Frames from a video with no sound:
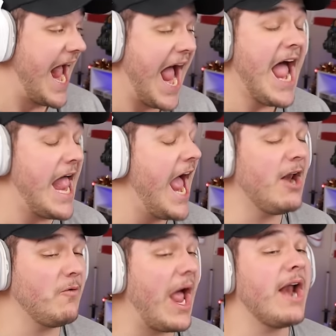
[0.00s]
I
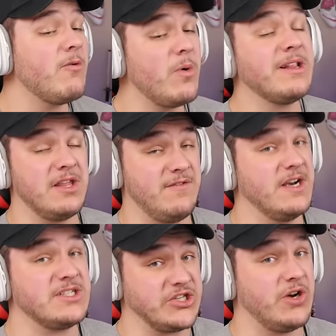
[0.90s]
don't want to live in
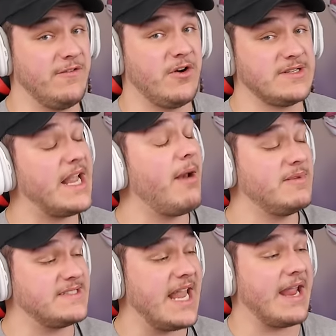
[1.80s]
this universe. I'm
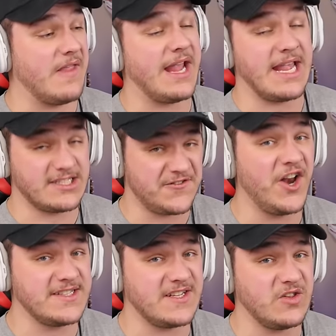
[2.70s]
just saying, like, as fun
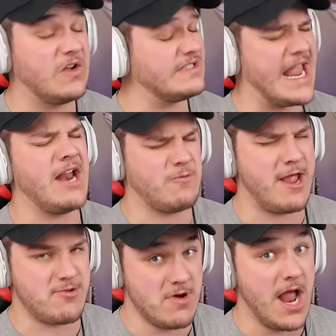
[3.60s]
as it looks, I'd
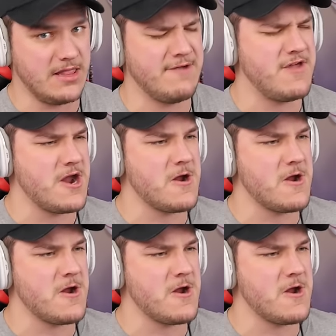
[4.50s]
rather not live here.